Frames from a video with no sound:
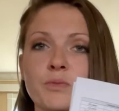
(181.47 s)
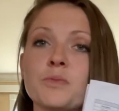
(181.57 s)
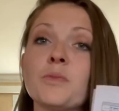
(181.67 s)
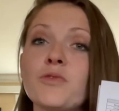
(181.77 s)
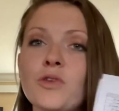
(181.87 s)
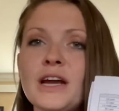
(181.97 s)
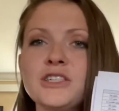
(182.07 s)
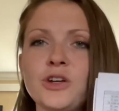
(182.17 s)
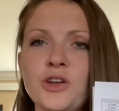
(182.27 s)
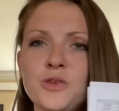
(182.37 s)
before I
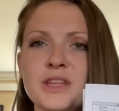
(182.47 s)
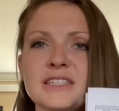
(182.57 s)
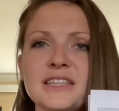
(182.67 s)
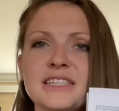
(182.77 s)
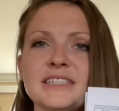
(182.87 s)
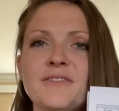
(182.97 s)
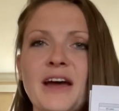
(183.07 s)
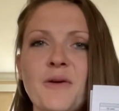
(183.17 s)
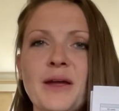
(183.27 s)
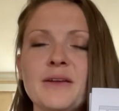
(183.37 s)
show you this list of
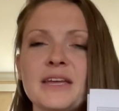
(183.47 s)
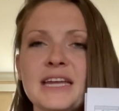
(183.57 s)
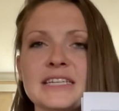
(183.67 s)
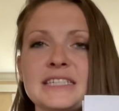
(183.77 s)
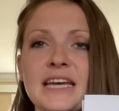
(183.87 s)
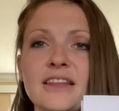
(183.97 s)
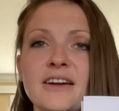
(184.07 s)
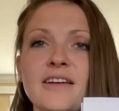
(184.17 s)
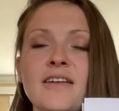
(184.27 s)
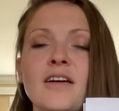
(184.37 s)
how I get it
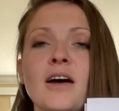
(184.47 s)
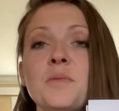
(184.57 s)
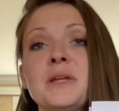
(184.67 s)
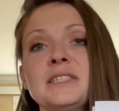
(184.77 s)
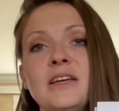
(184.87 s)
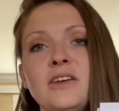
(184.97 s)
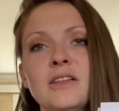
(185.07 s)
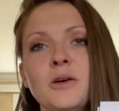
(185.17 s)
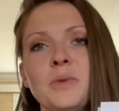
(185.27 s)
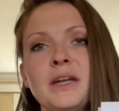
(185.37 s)
together, I'm going to tell you a
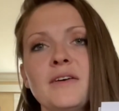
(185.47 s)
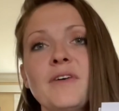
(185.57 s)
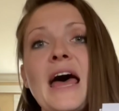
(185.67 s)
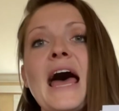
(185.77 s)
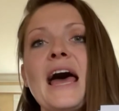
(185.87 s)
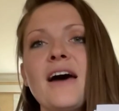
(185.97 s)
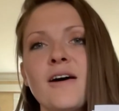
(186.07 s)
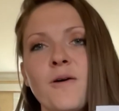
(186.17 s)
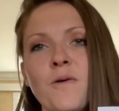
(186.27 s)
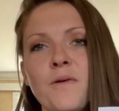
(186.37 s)
little bit of
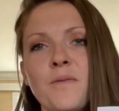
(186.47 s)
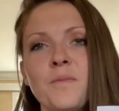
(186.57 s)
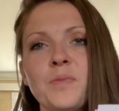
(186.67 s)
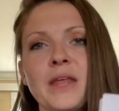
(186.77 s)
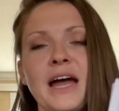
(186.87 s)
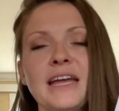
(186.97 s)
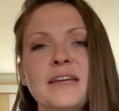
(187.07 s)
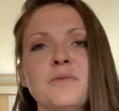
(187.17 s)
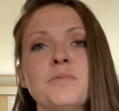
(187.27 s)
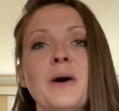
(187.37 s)
how I
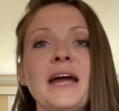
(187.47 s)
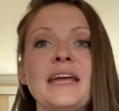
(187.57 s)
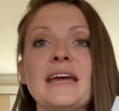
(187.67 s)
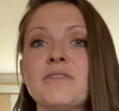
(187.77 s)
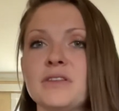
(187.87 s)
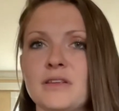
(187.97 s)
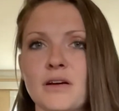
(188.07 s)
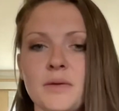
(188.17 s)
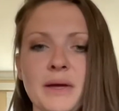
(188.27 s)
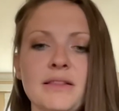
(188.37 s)
can buy everything
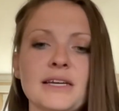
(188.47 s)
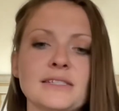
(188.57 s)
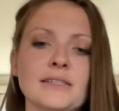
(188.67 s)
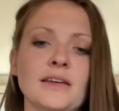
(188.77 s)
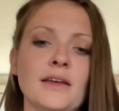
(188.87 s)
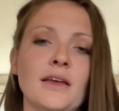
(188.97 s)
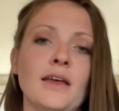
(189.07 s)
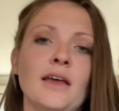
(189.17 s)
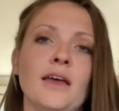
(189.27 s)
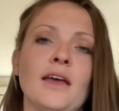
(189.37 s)
on my list.
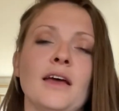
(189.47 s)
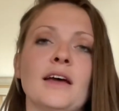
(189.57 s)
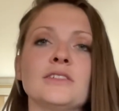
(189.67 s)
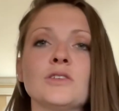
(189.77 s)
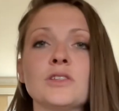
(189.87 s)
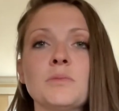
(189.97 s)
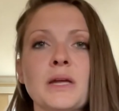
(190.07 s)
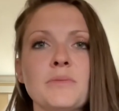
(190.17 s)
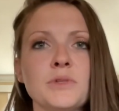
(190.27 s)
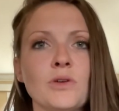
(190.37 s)
And so
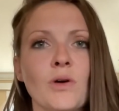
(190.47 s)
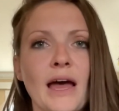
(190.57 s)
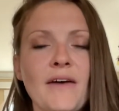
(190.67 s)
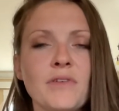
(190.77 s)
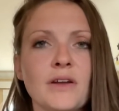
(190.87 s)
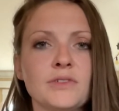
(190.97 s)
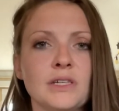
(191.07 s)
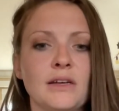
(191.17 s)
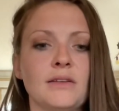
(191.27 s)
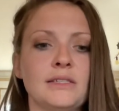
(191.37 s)
sometimes you don't have enough
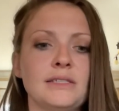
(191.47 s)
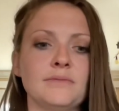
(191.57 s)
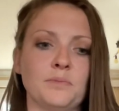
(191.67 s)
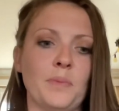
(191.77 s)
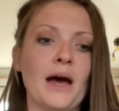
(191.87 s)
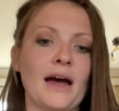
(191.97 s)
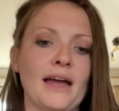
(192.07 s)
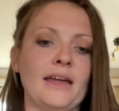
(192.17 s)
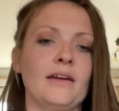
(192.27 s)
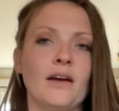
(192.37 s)
to
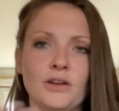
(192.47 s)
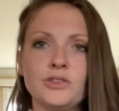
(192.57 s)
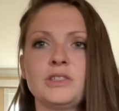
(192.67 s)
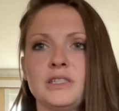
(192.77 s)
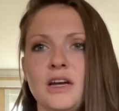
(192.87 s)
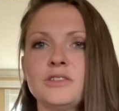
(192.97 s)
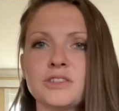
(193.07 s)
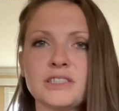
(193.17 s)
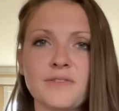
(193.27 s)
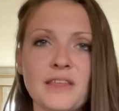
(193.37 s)
buy hundreds and
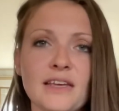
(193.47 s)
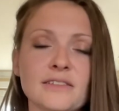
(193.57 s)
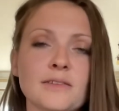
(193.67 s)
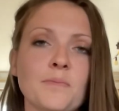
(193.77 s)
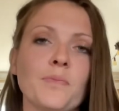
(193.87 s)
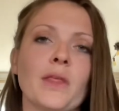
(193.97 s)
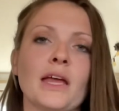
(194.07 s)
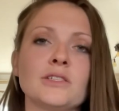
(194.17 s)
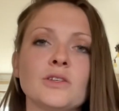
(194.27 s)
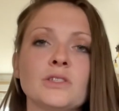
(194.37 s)
hundreds of things.
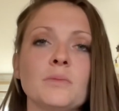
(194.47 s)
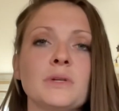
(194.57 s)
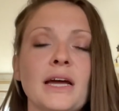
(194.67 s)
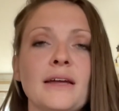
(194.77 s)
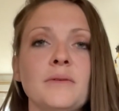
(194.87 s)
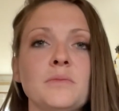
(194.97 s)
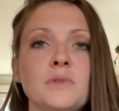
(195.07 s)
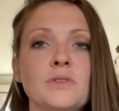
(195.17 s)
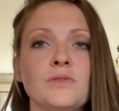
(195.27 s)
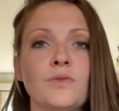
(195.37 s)
And so
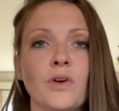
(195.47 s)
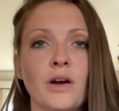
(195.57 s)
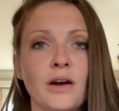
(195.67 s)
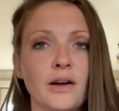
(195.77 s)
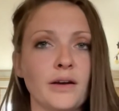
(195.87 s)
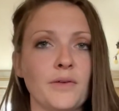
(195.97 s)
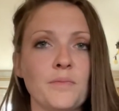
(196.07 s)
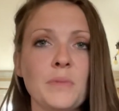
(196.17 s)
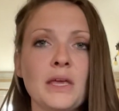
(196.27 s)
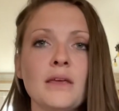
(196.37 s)
sometimes for
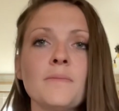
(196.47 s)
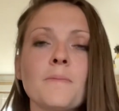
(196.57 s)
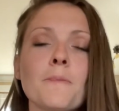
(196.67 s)
me,